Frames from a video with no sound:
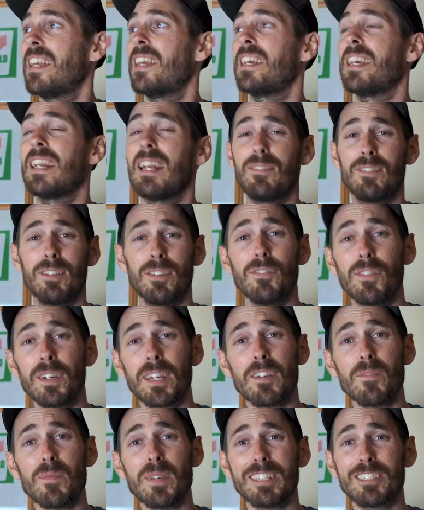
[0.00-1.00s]
You'll have to
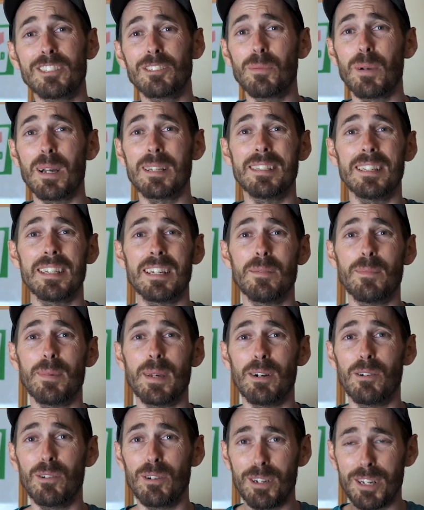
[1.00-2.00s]
forgive me sweating a
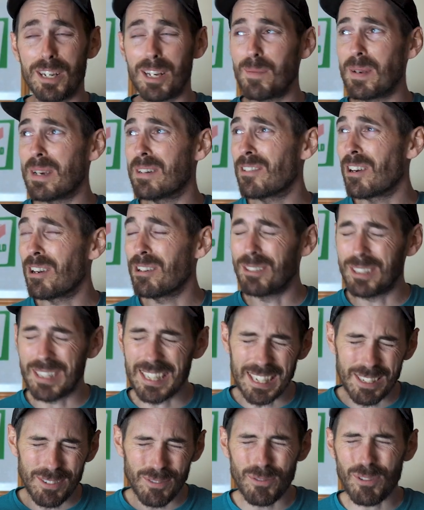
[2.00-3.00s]
bit or looking a bit
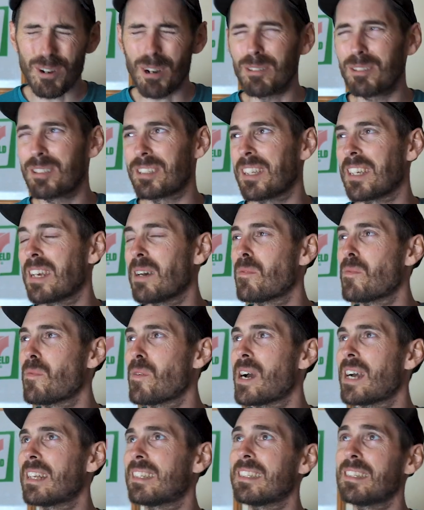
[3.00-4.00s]
rosy. It is roasting up in
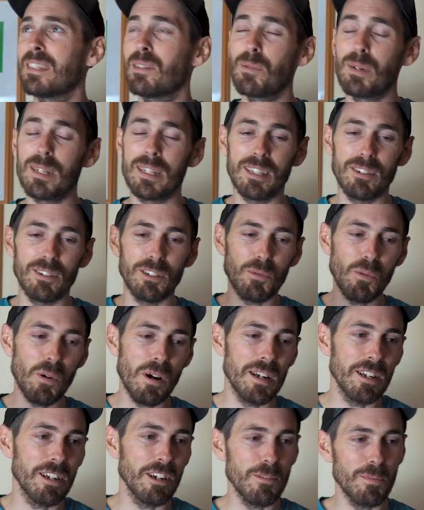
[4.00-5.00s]
my attic. The window is
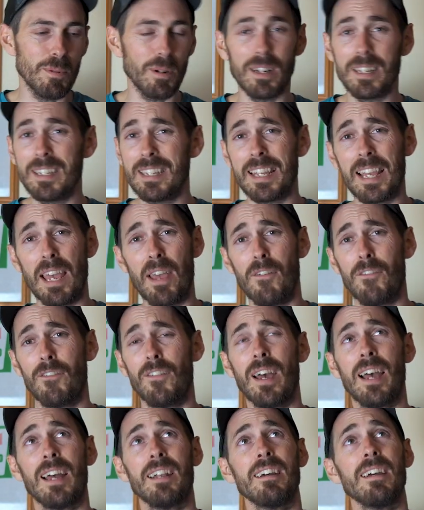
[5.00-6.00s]
wide open. I need to get a
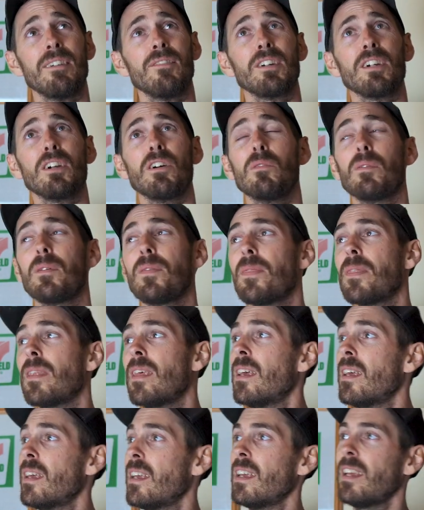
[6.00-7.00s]
fan, I haven't got one.
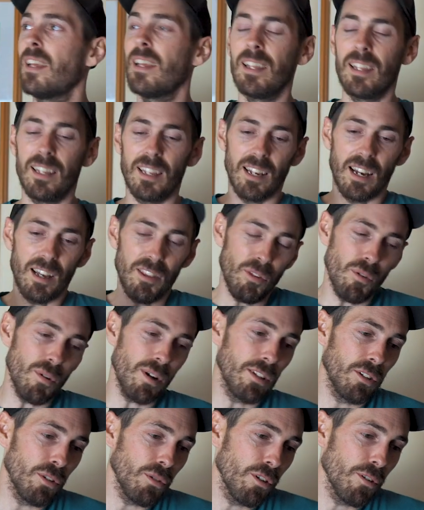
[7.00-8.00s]
I
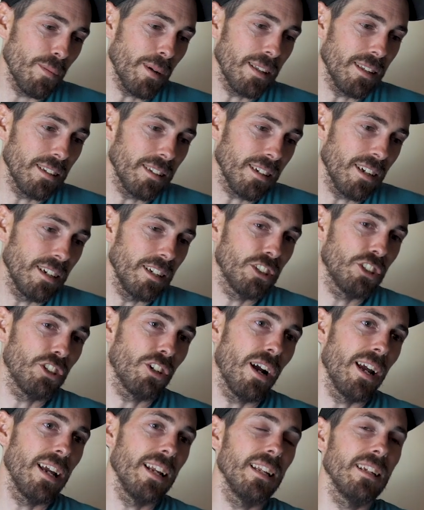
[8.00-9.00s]
thought I'd talk about this kind of
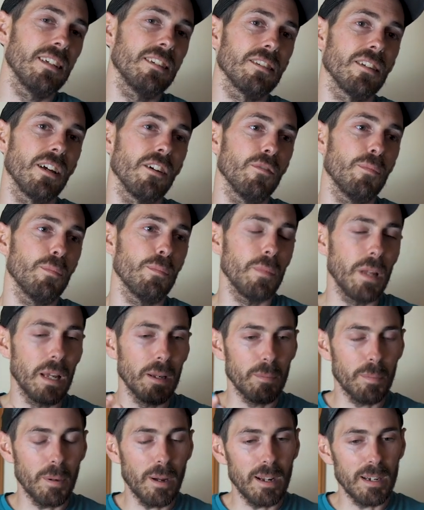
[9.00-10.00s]
training stuff,
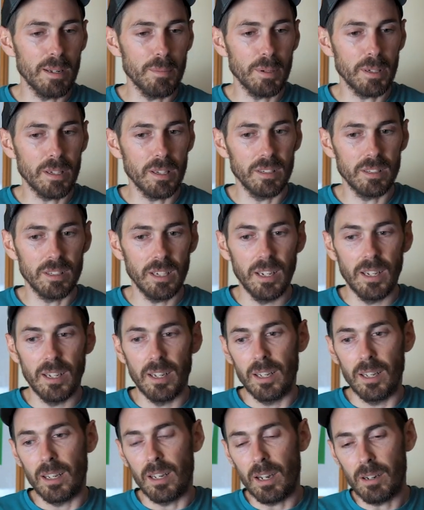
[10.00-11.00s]
partly because
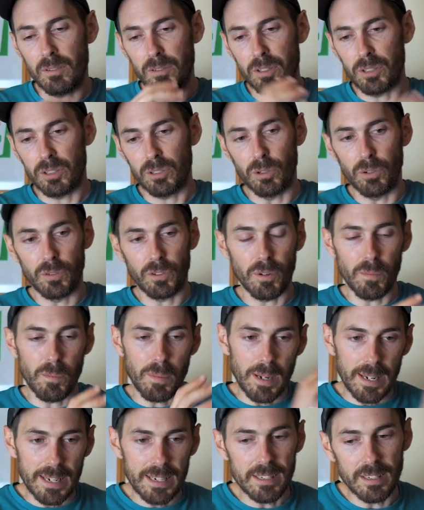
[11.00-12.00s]
I've just sort of
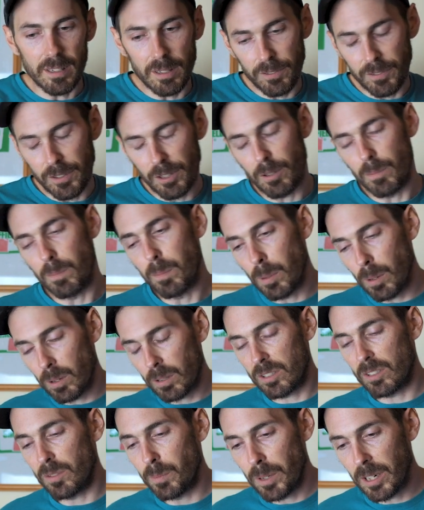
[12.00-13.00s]
completed a few
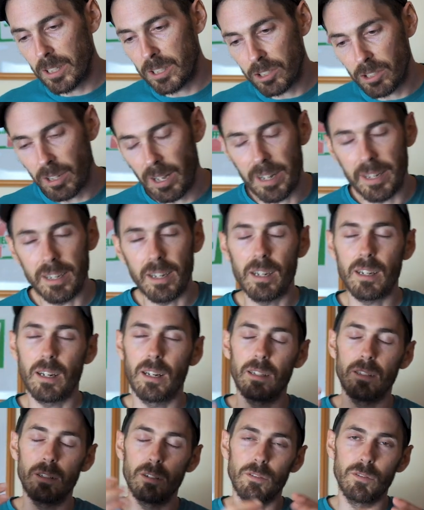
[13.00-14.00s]
blocks of my training. I
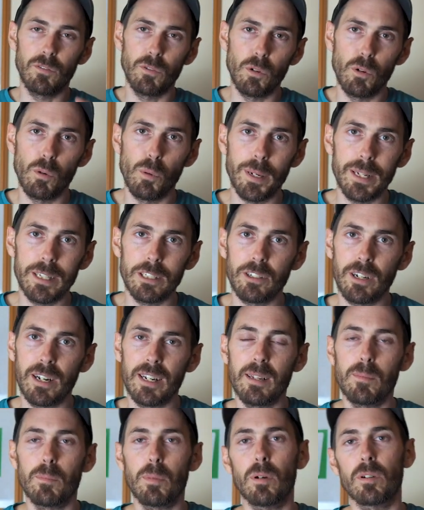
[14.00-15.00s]
kind of do 4-week
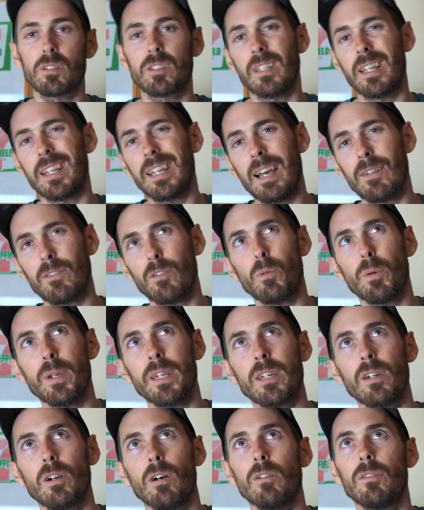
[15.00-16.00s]
training blocks and then have a
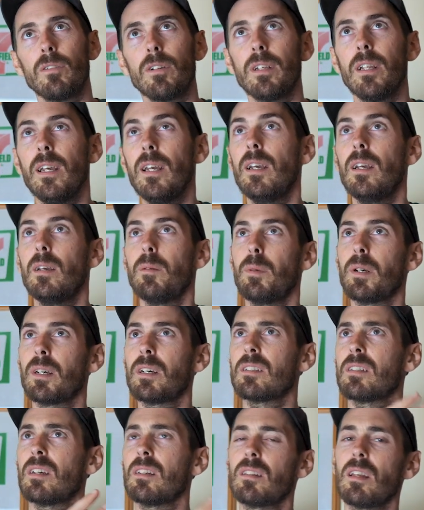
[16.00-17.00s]
week off, and
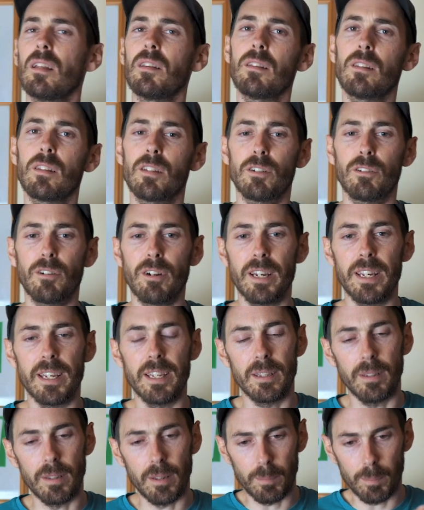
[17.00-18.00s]
because I'd done
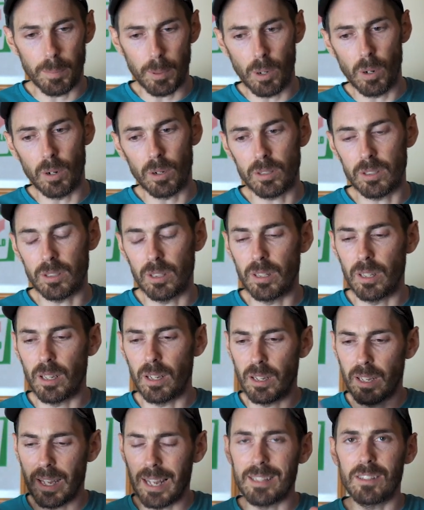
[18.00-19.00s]
3 blocks and
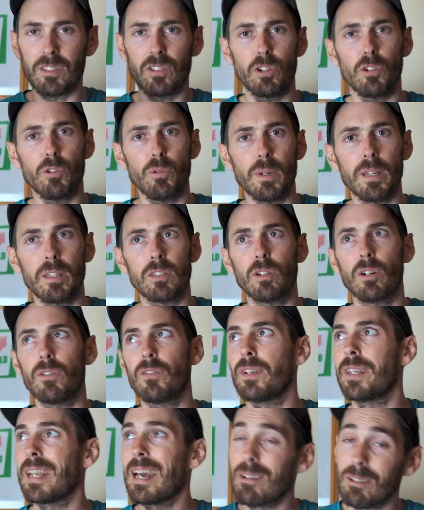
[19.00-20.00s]
I had 2 weeks
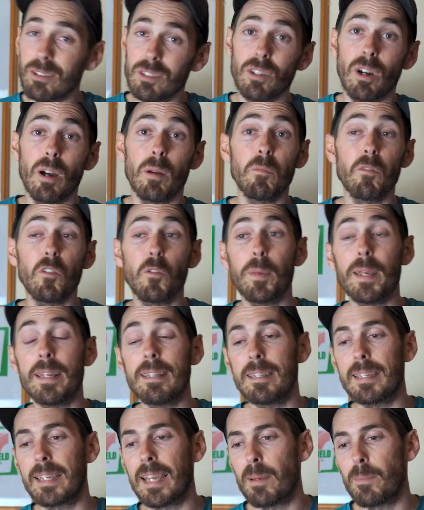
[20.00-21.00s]
off, and now it's time for me
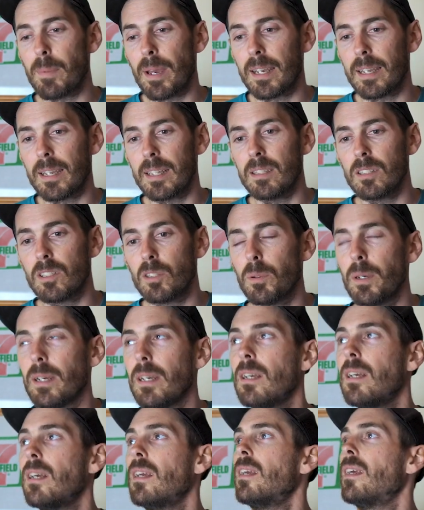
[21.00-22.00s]
to get back into
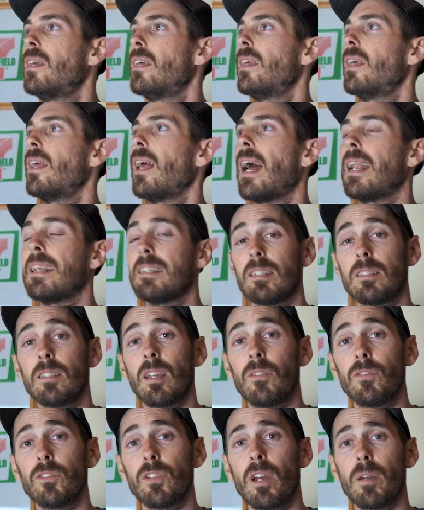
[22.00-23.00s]
it. And it's a
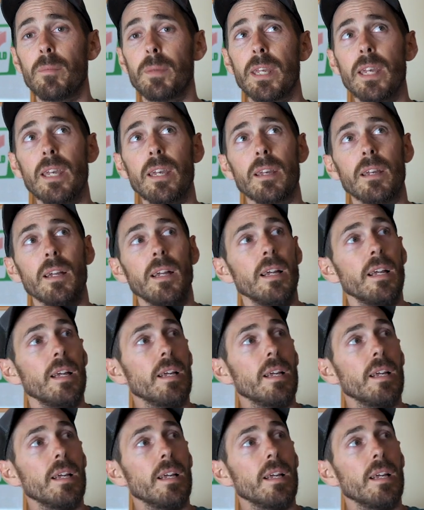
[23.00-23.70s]
tough time of year.